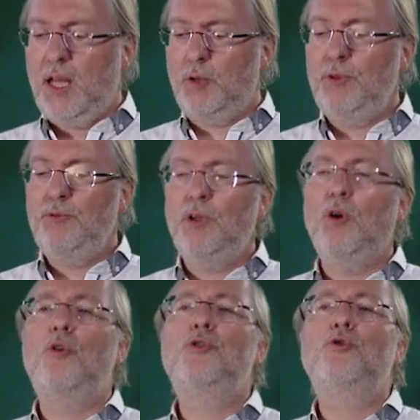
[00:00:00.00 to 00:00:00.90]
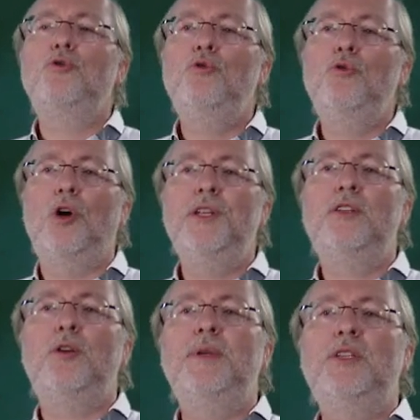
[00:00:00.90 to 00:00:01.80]
And we will also do a
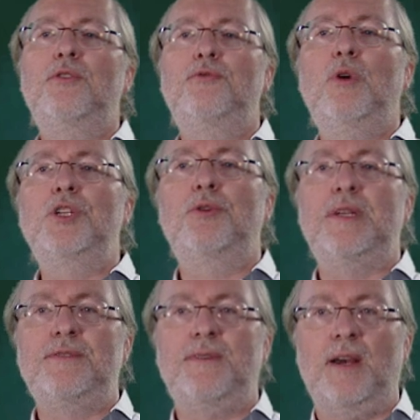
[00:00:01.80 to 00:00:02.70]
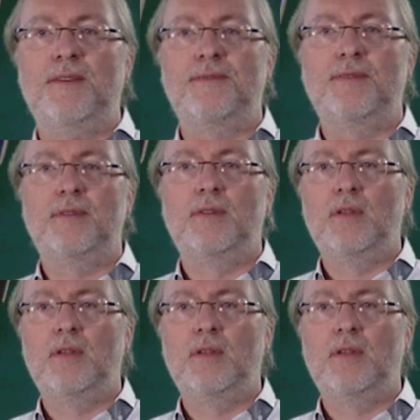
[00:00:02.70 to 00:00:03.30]
little bit of watchOS 5.